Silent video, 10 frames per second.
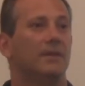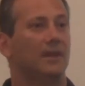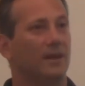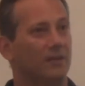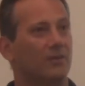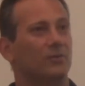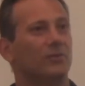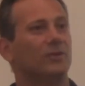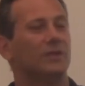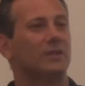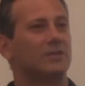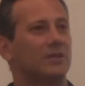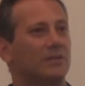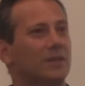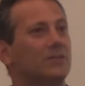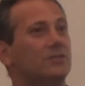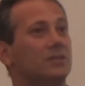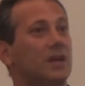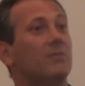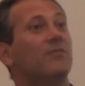Yeah, not only that, they
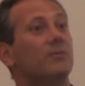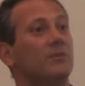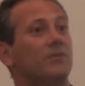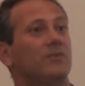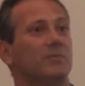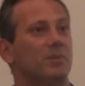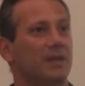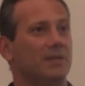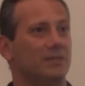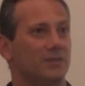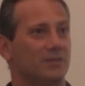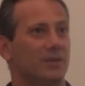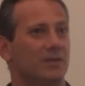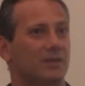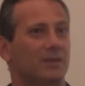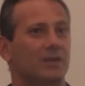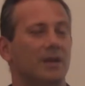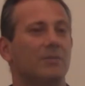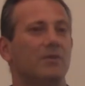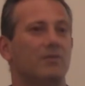come from different places, right? They're
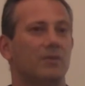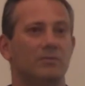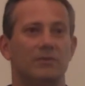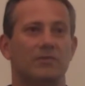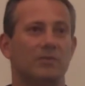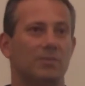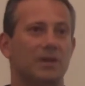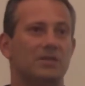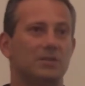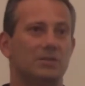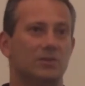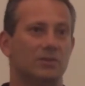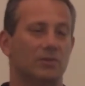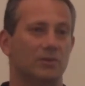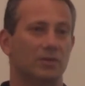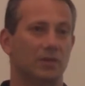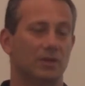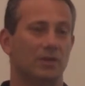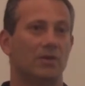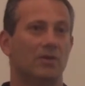coming from different places on
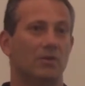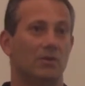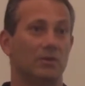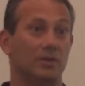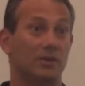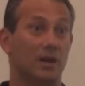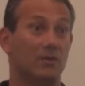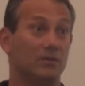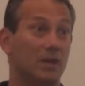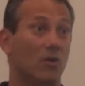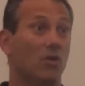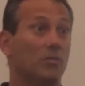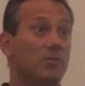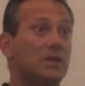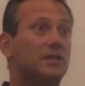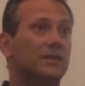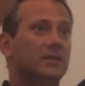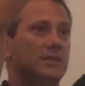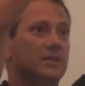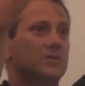the ground. They all meet at
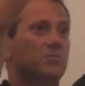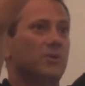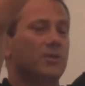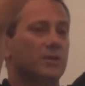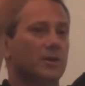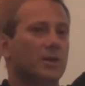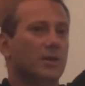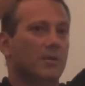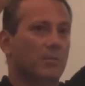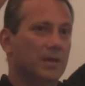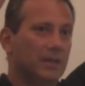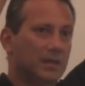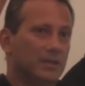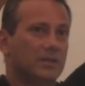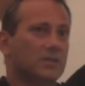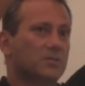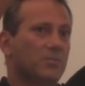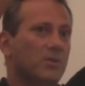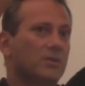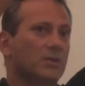the transponder, but at the
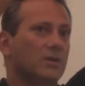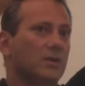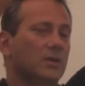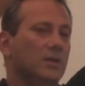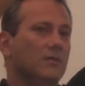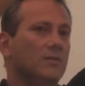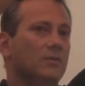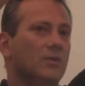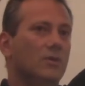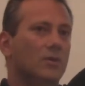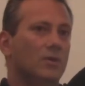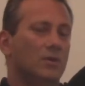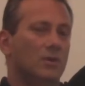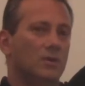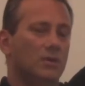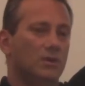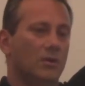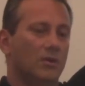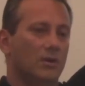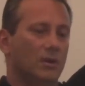transponder, even though
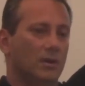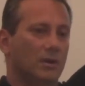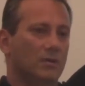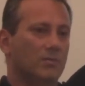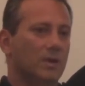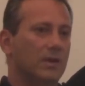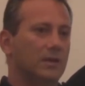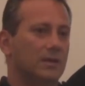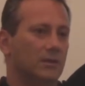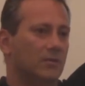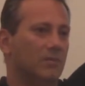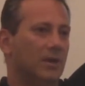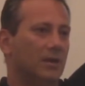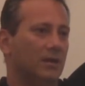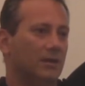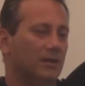you may